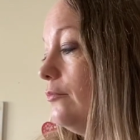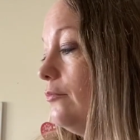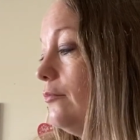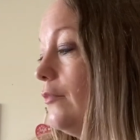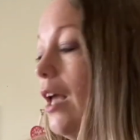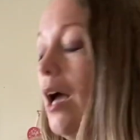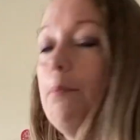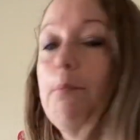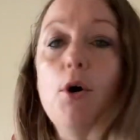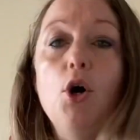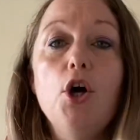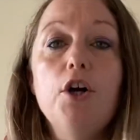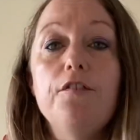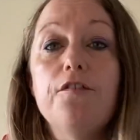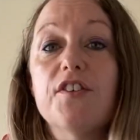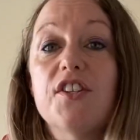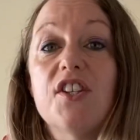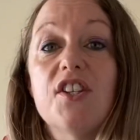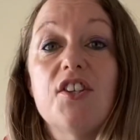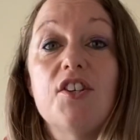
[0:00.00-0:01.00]
I bought it
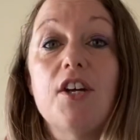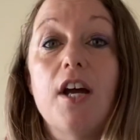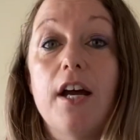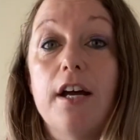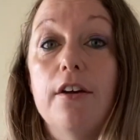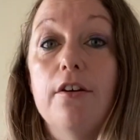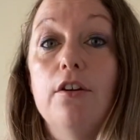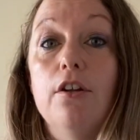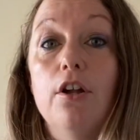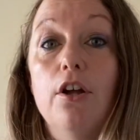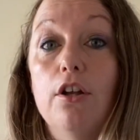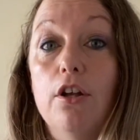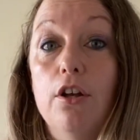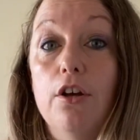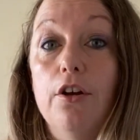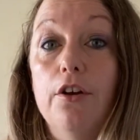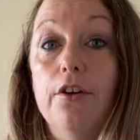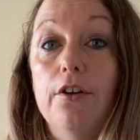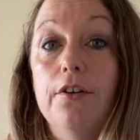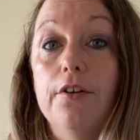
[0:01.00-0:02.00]
for style
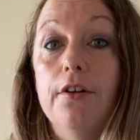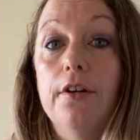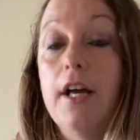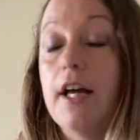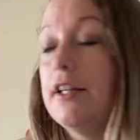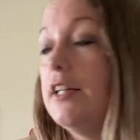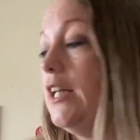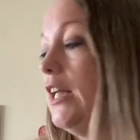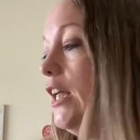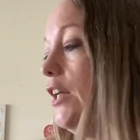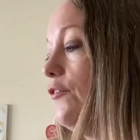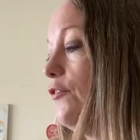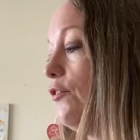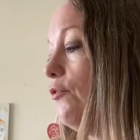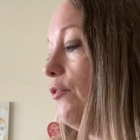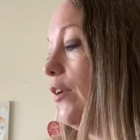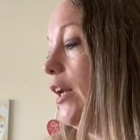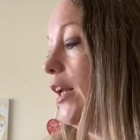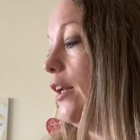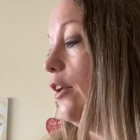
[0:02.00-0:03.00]
alone. I didn't even
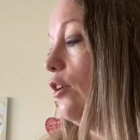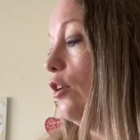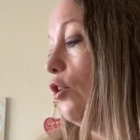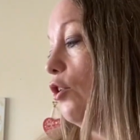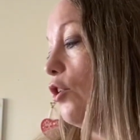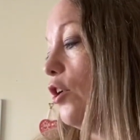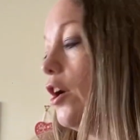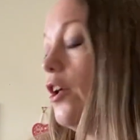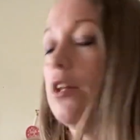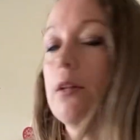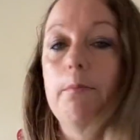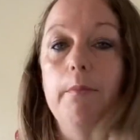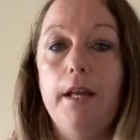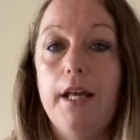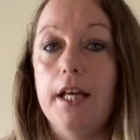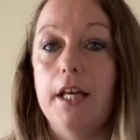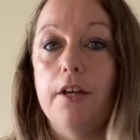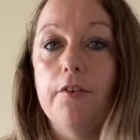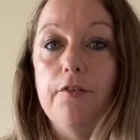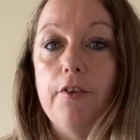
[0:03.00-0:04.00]
really look at the
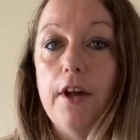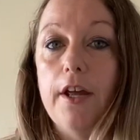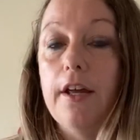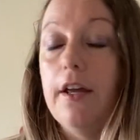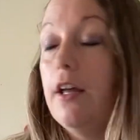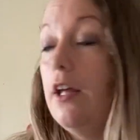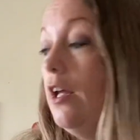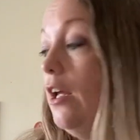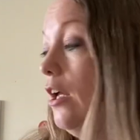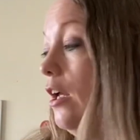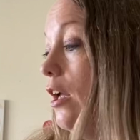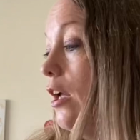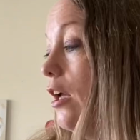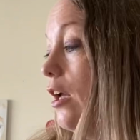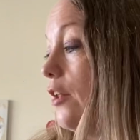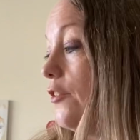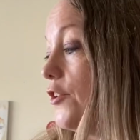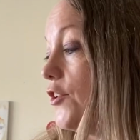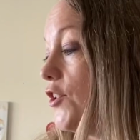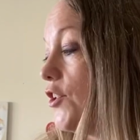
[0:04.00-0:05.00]
make of it,
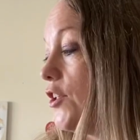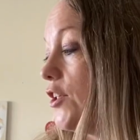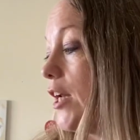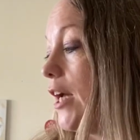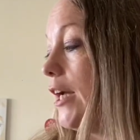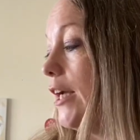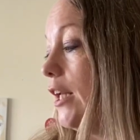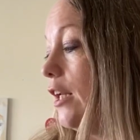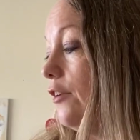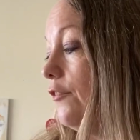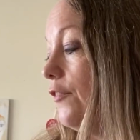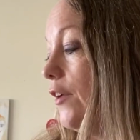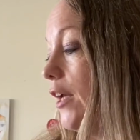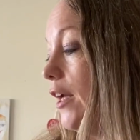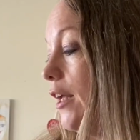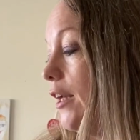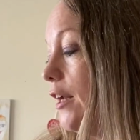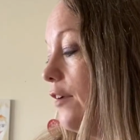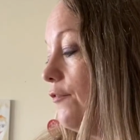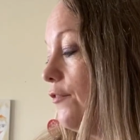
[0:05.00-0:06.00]
the style of
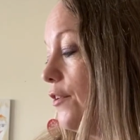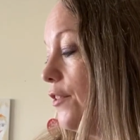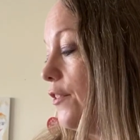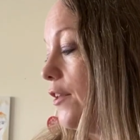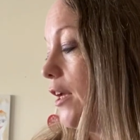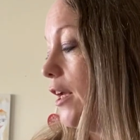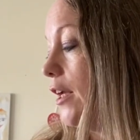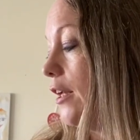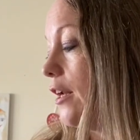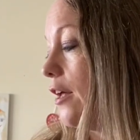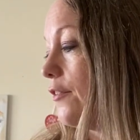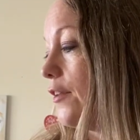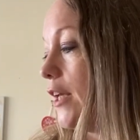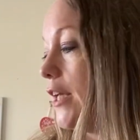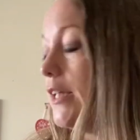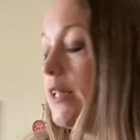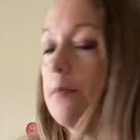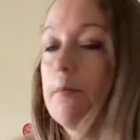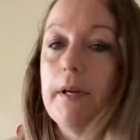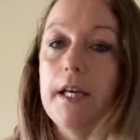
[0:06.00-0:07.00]
it and everything. I think
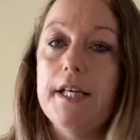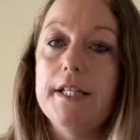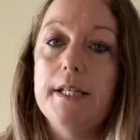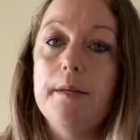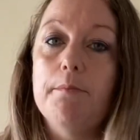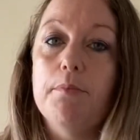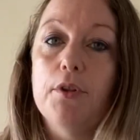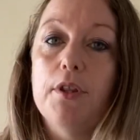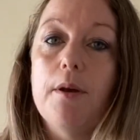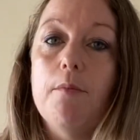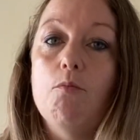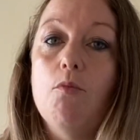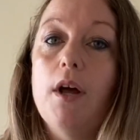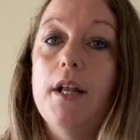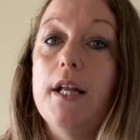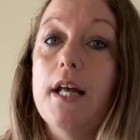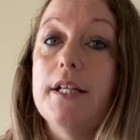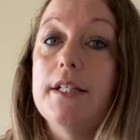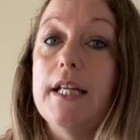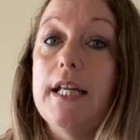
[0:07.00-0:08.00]
it's amazing. But then
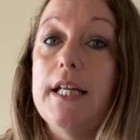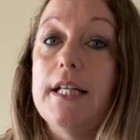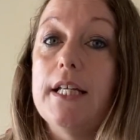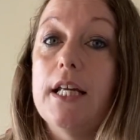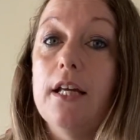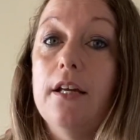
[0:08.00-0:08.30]
when I did,